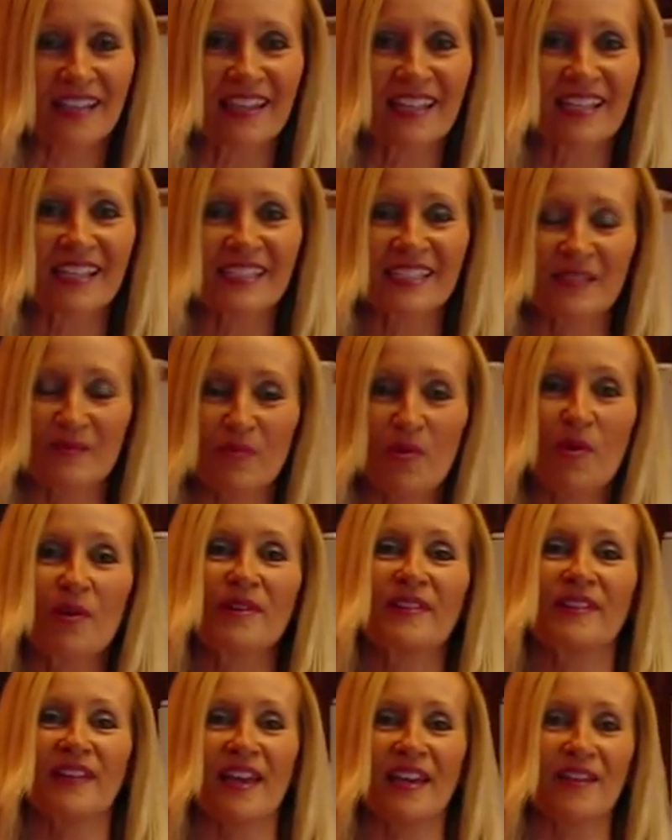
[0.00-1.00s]
I think it's
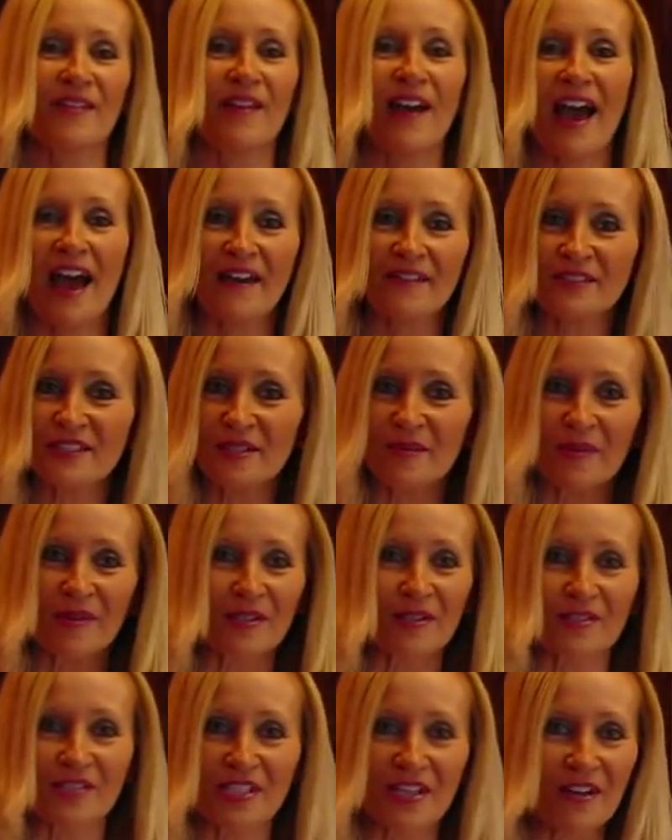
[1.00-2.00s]
important that you have some
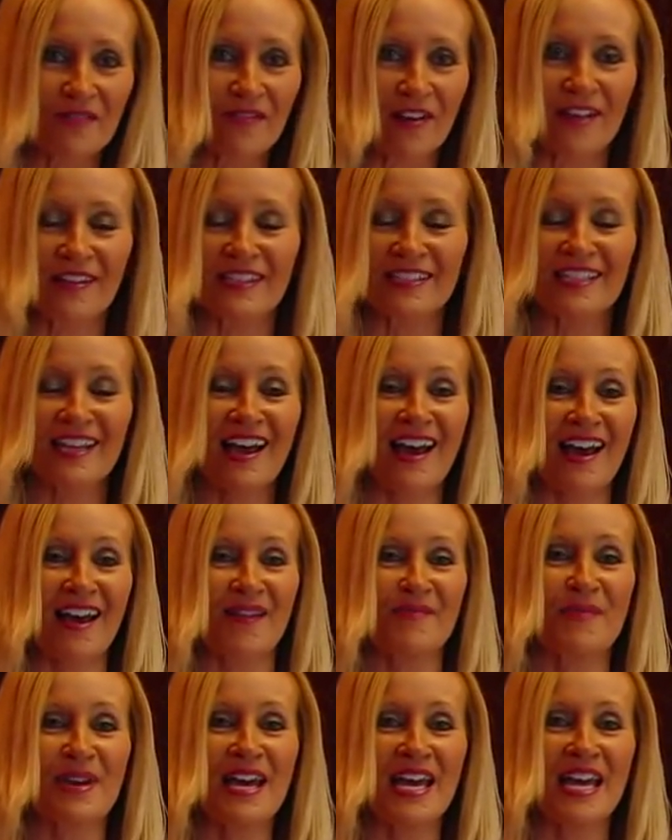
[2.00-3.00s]
on your shelf all the
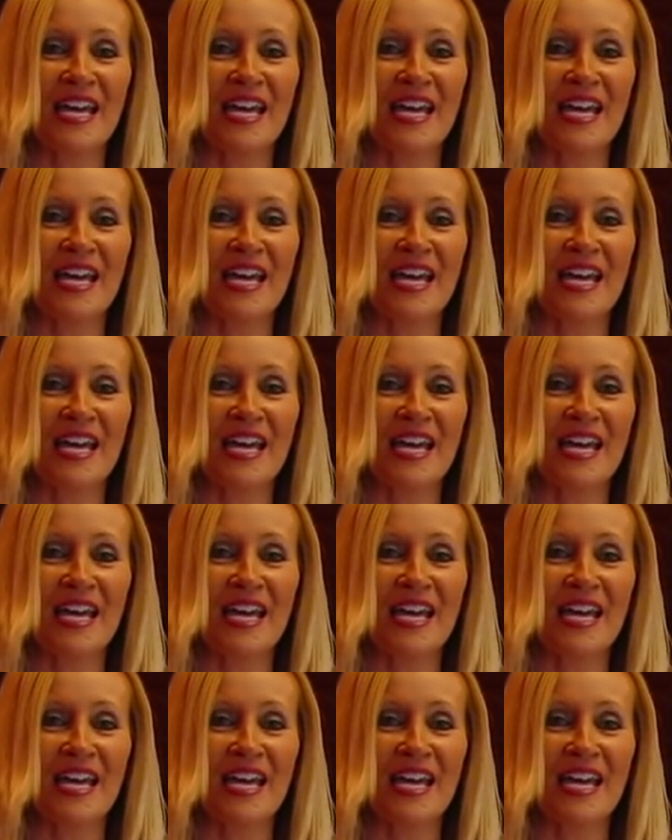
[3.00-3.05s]
time